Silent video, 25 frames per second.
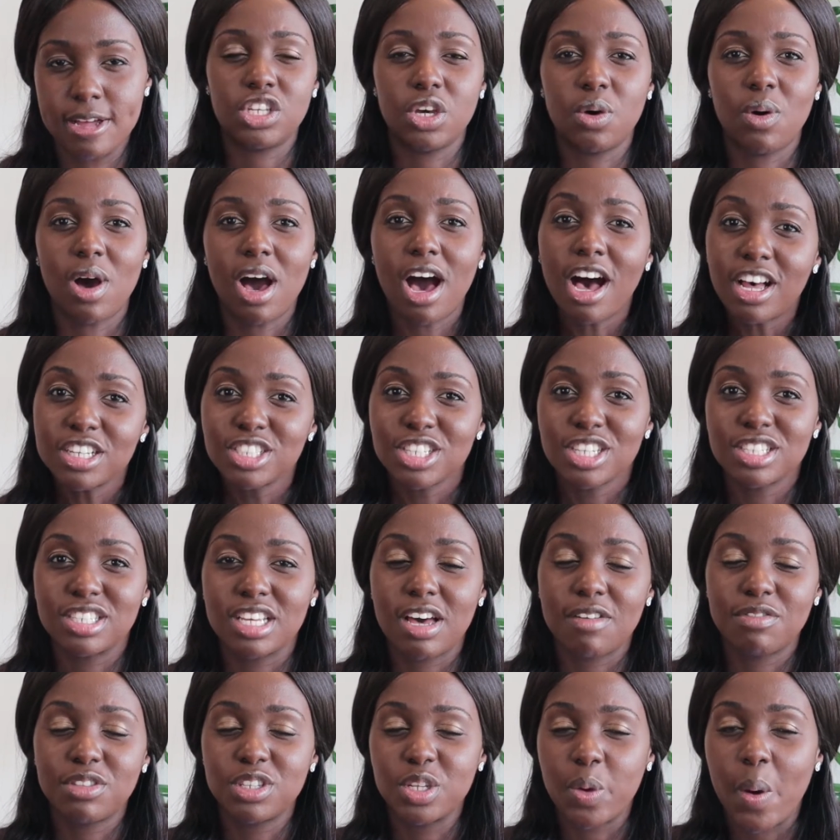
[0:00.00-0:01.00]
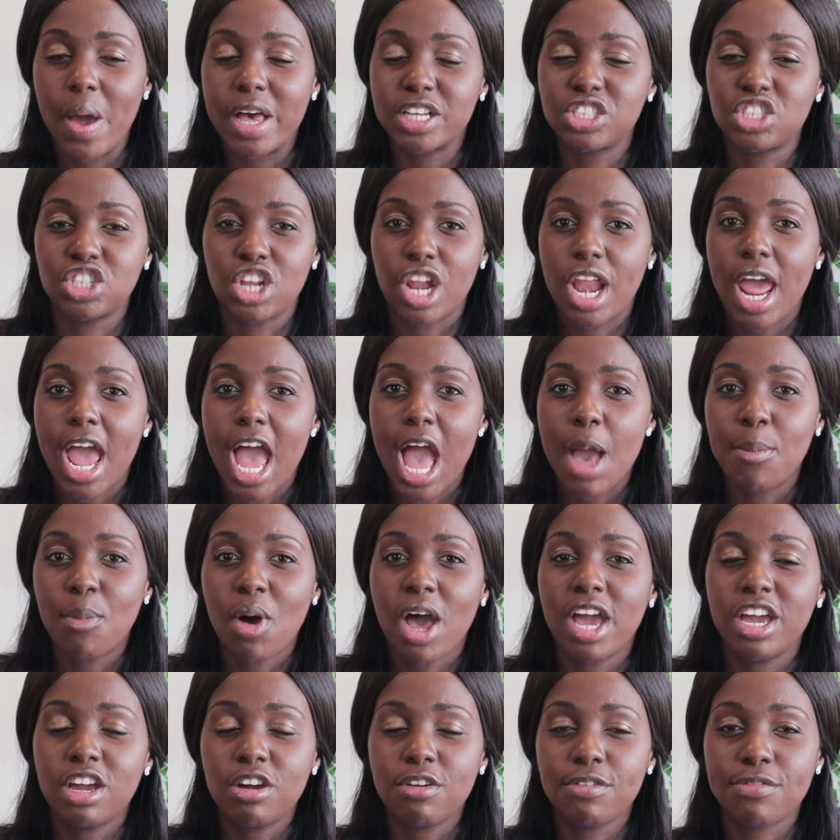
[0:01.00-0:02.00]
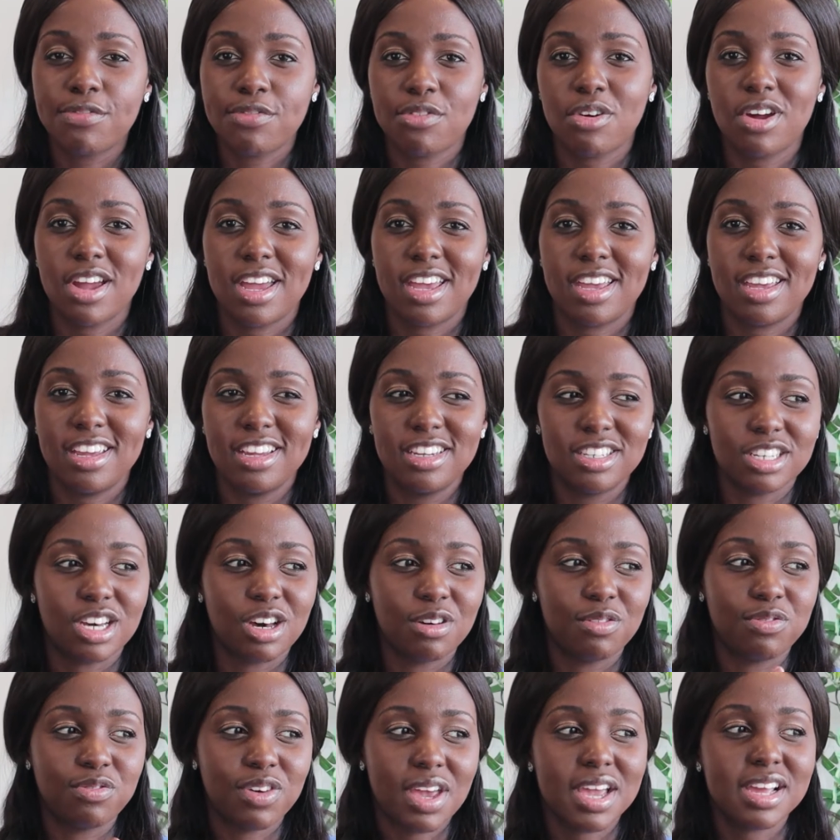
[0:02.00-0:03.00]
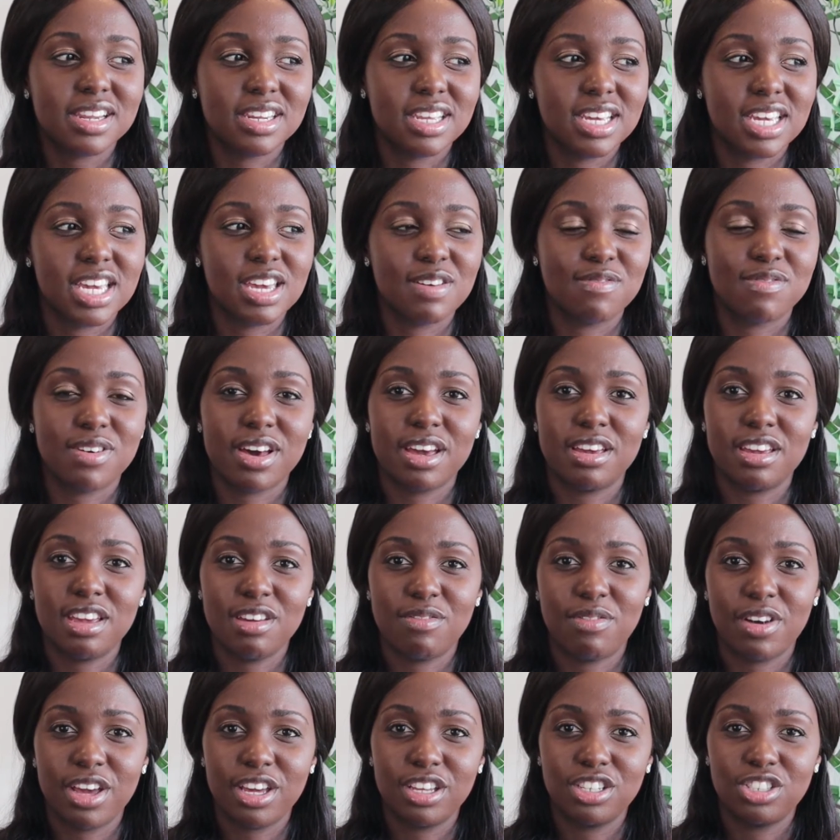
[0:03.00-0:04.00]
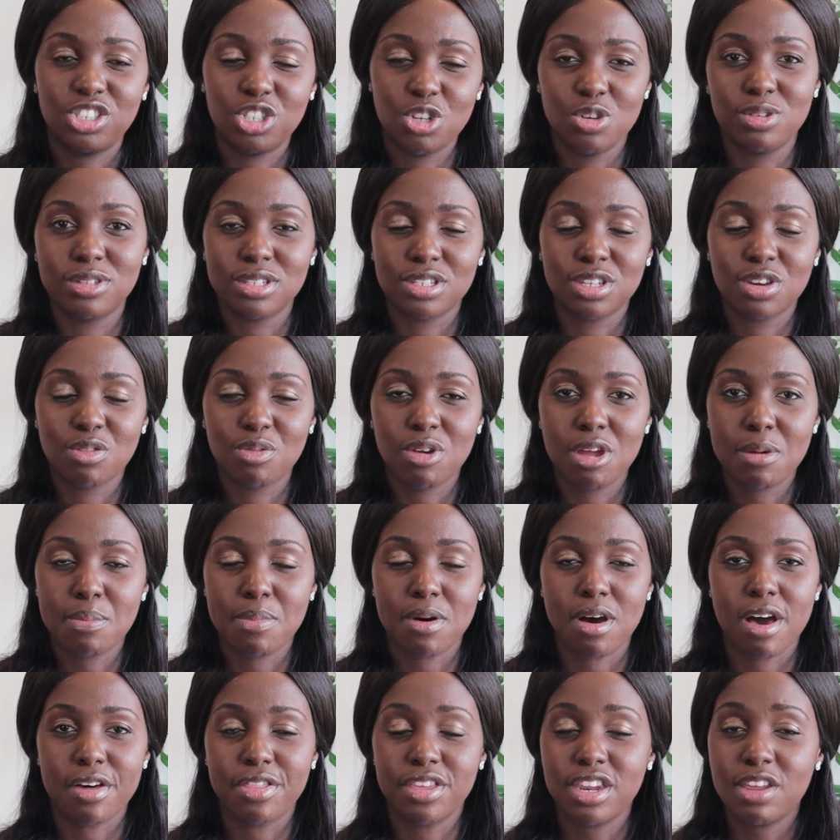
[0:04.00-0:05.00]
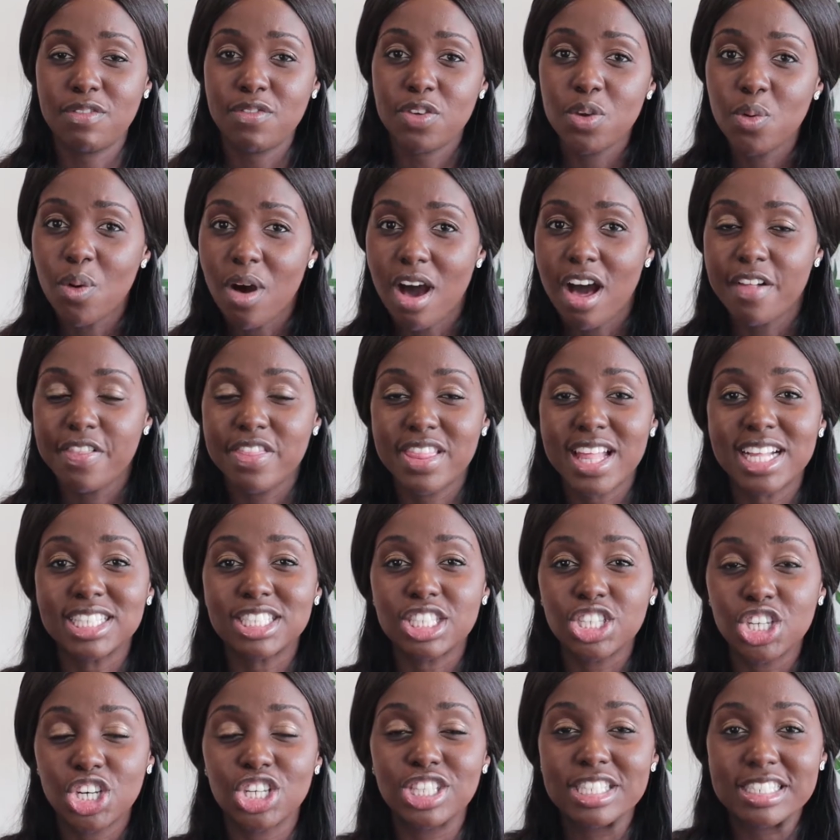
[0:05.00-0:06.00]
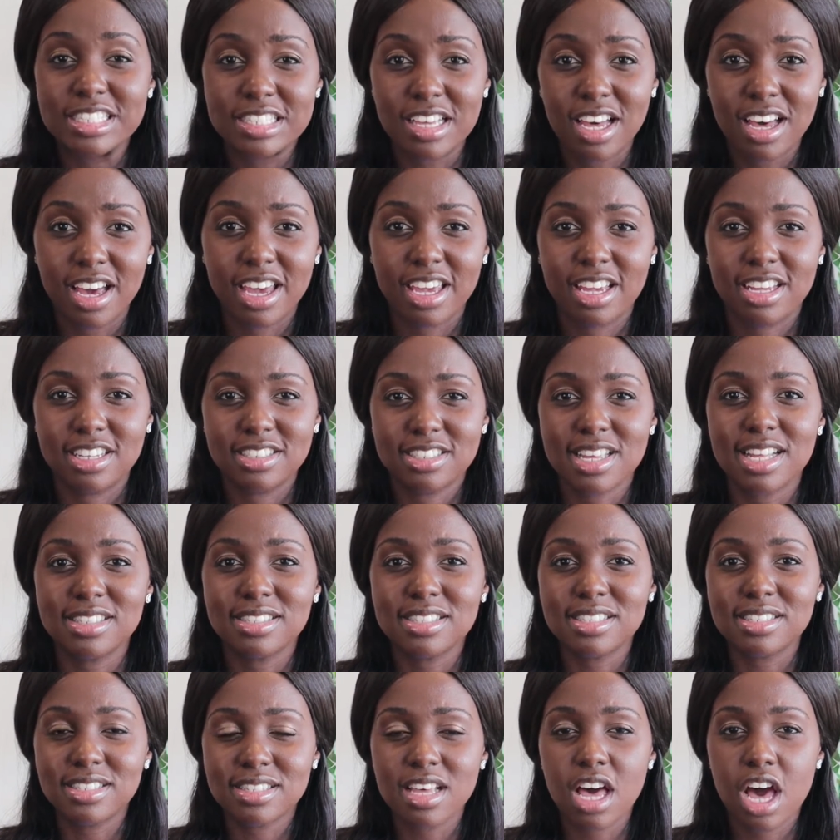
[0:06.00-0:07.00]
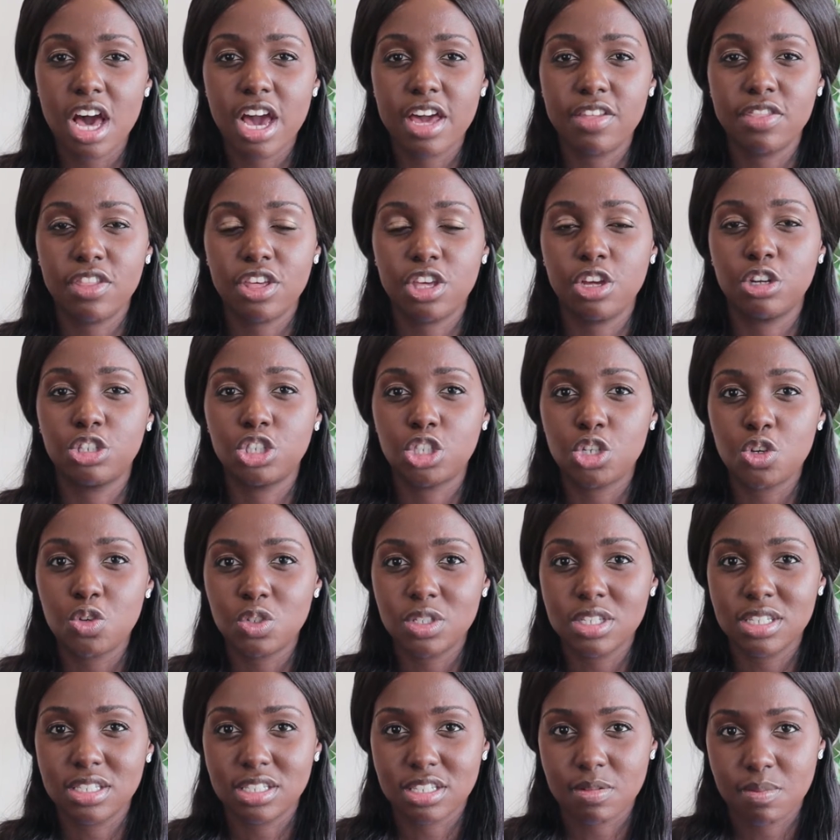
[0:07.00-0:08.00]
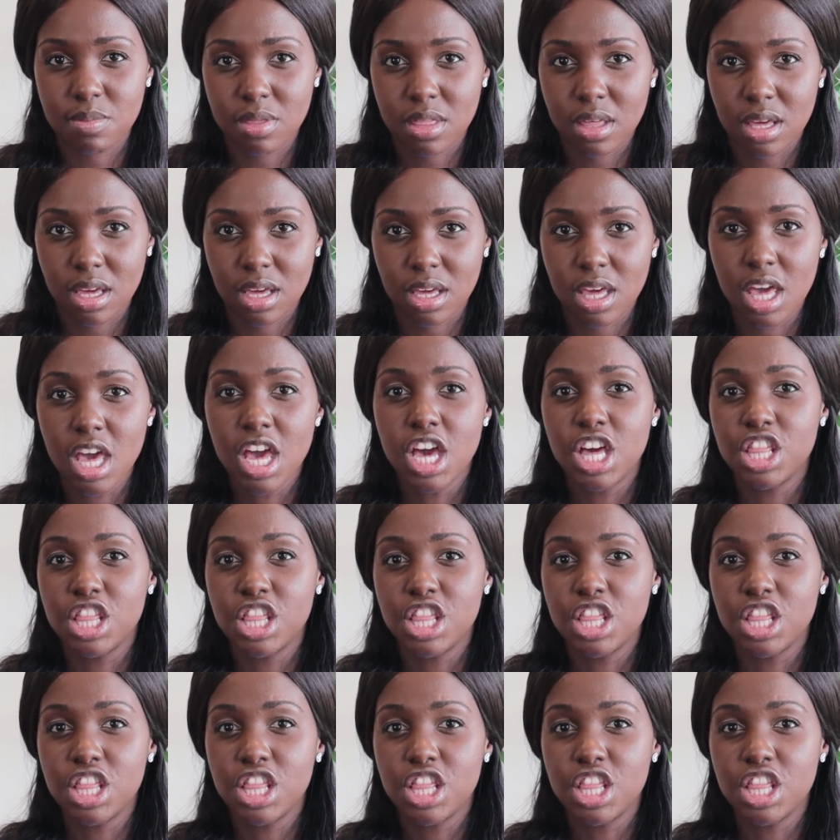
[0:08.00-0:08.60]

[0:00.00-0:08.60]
So ask yourself this question: am I afraid of failing if I choose this career path? And if you are, that's a good sign, because that's a sign that you're choosing something